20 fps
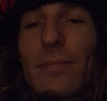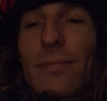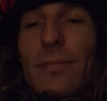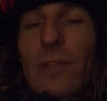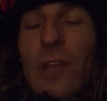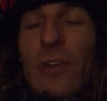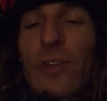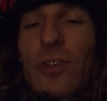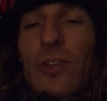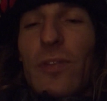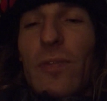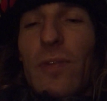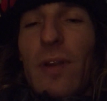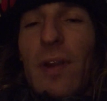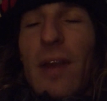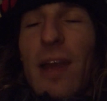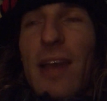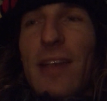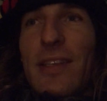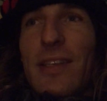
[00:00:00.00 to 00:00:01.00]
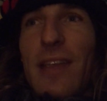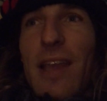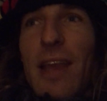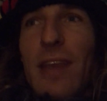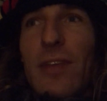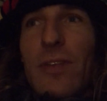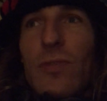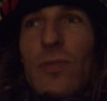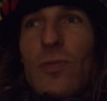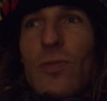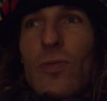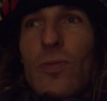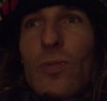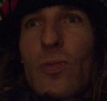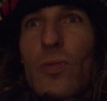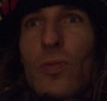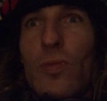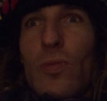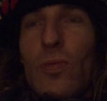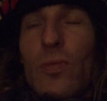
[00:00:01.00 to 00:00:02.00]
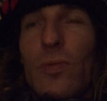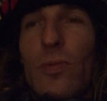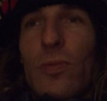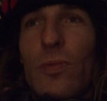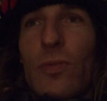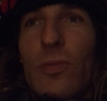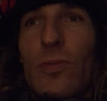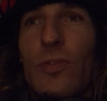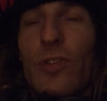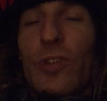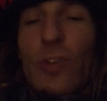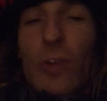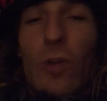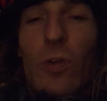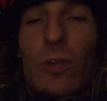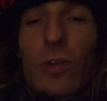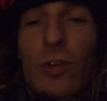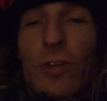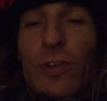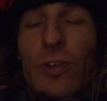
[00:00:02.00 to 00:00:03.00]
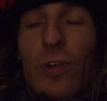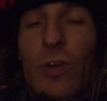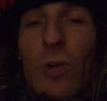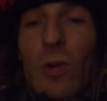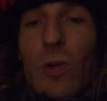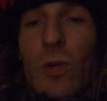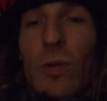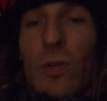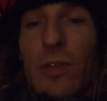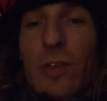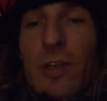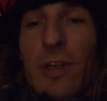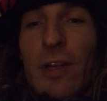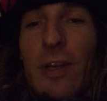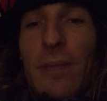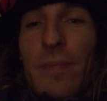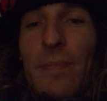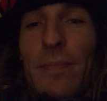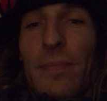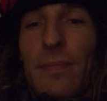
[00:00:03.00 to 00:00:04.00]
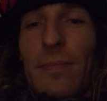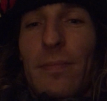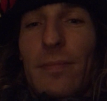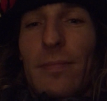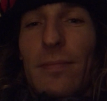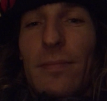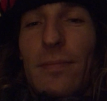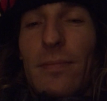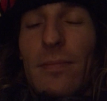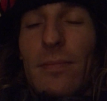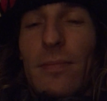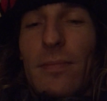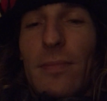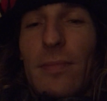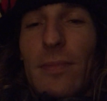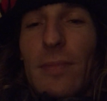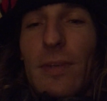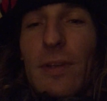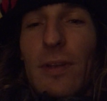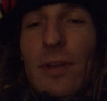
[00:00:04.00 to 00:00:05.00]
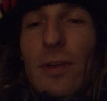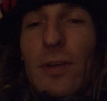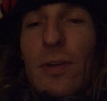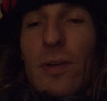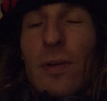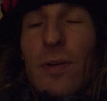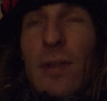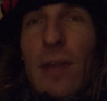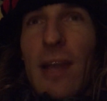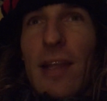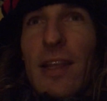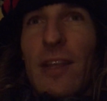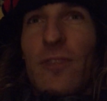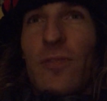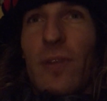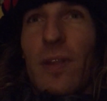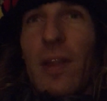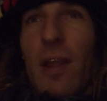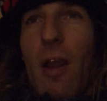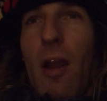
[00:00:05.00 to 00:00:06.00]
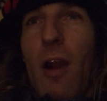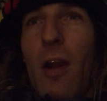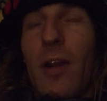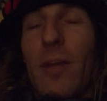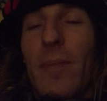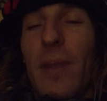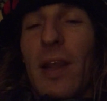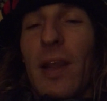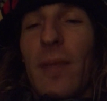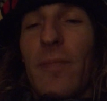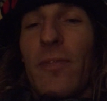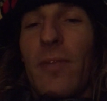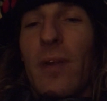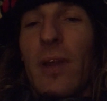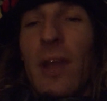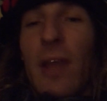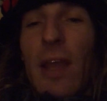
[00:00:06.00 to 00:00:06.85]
don't you realize that you sold your soul to them? You know, like, that's really hard to make up for.